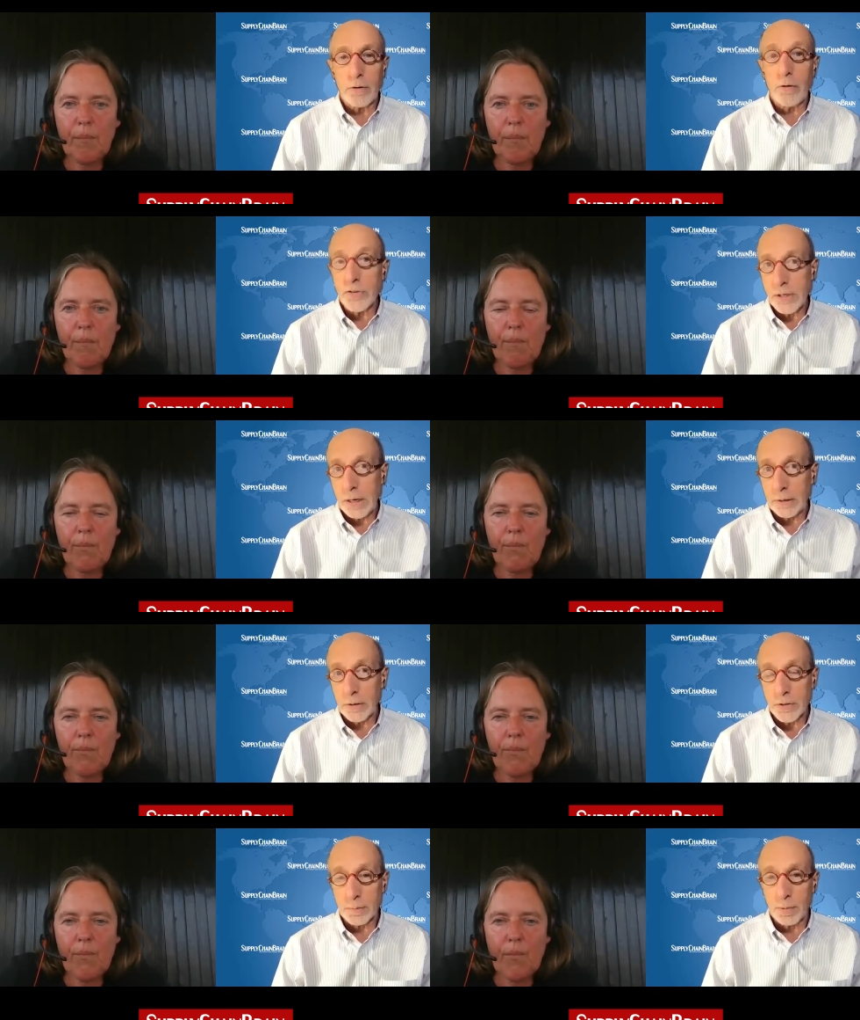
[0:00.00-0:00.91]
Speaker 1: understanding of
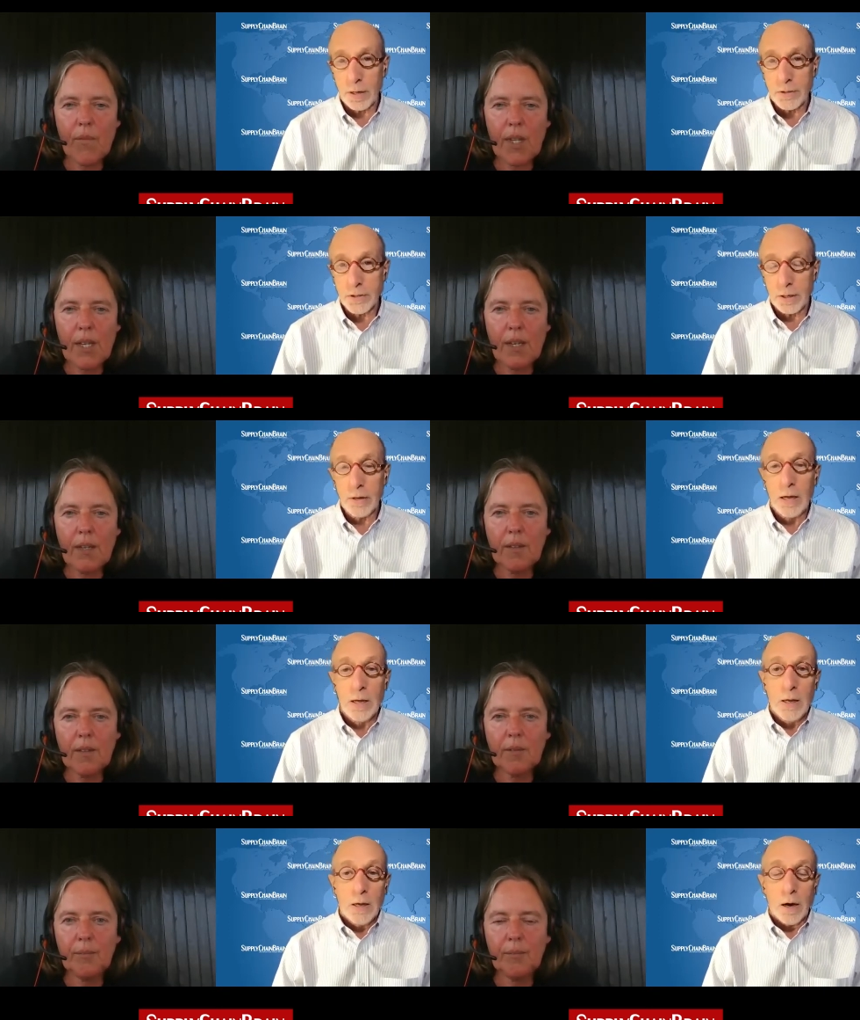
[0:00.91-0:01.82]
their supply chain,
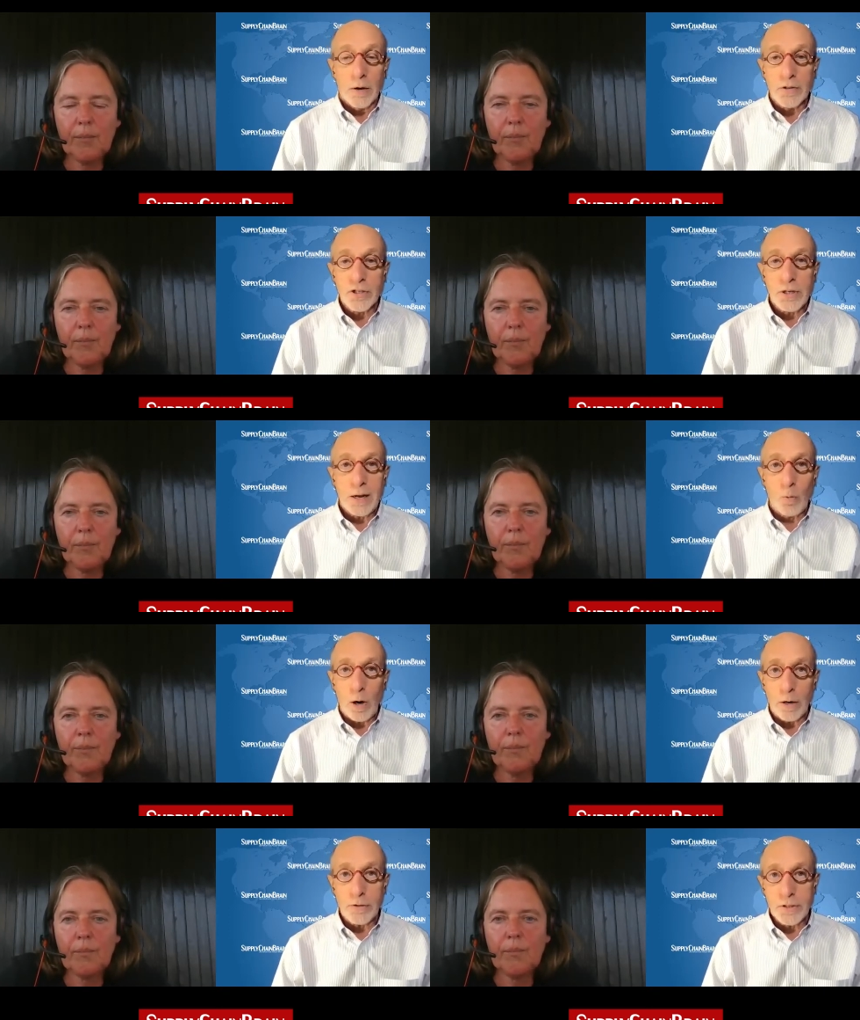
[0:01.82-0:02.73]
understand
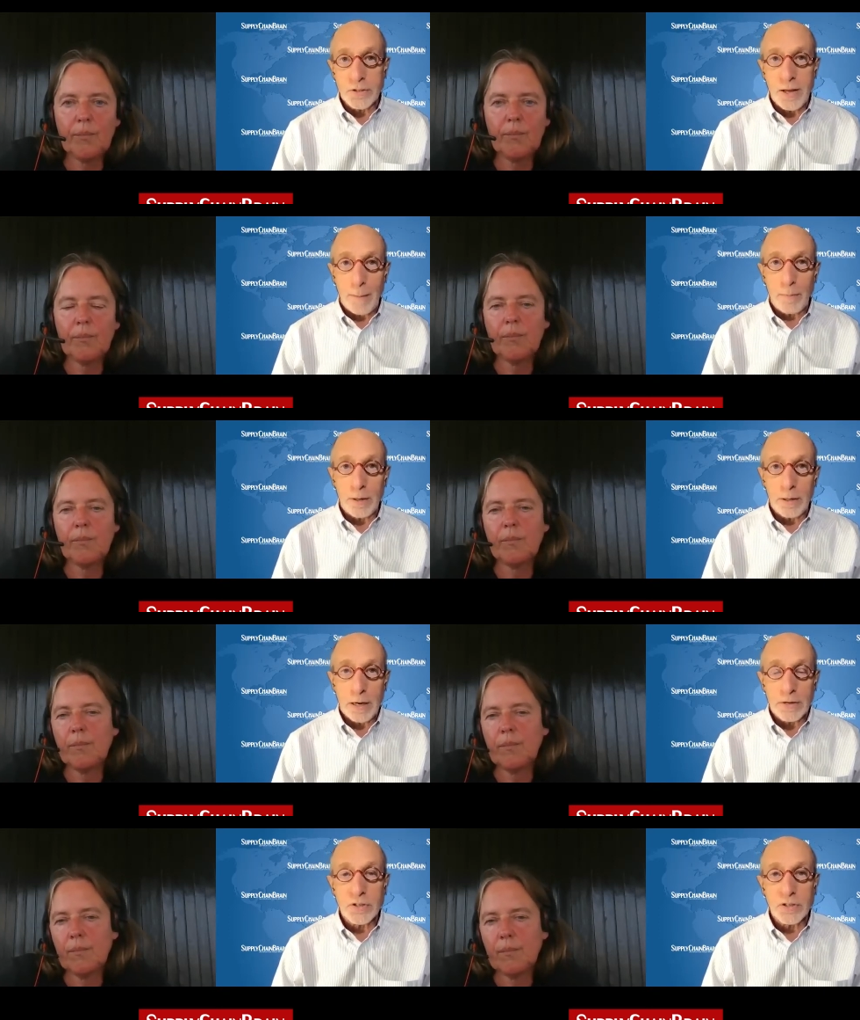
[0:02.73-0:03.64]
where this is happening as a